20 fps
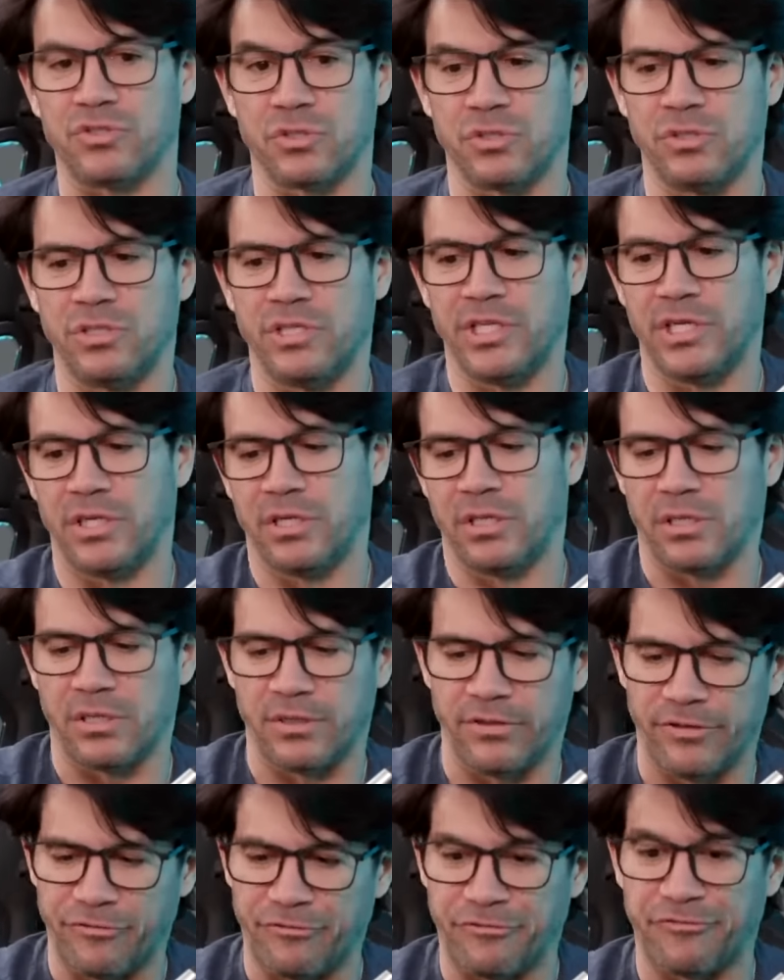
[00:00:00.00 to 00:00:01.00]
So you needed
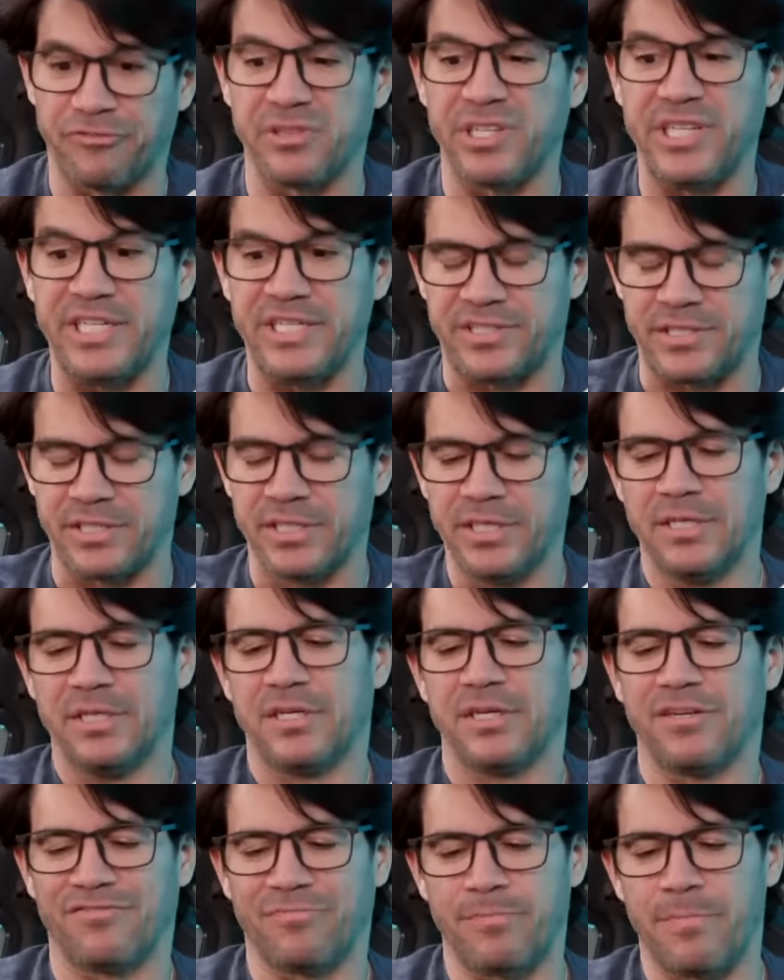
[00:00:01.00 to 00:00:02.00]
a fleet
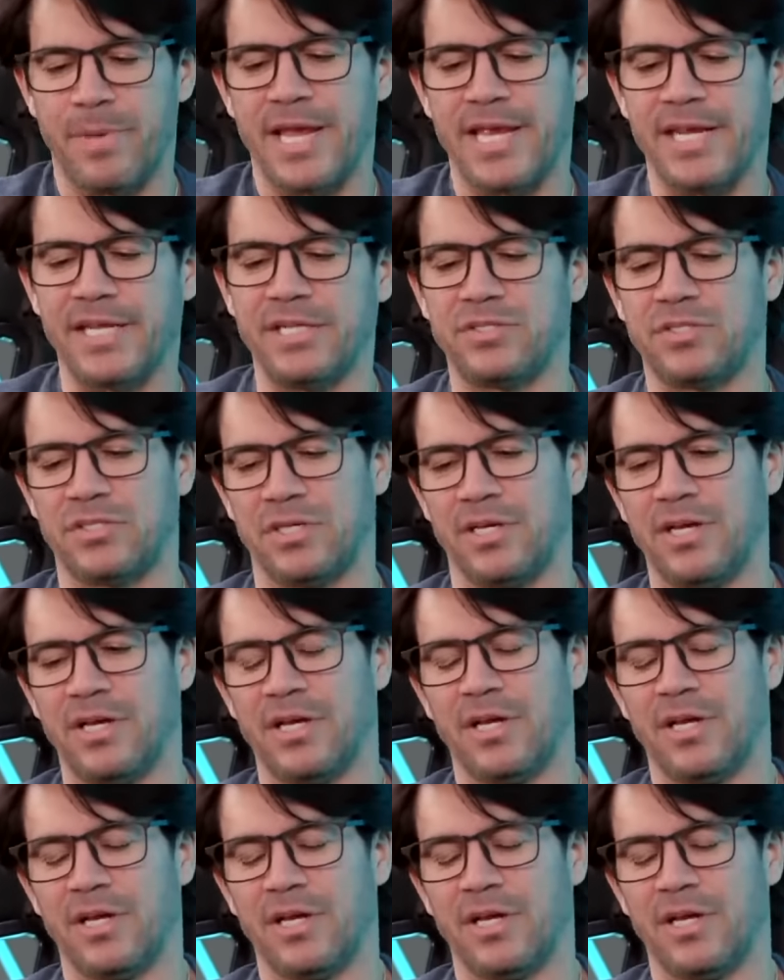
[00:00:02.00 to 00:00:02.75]
of maids.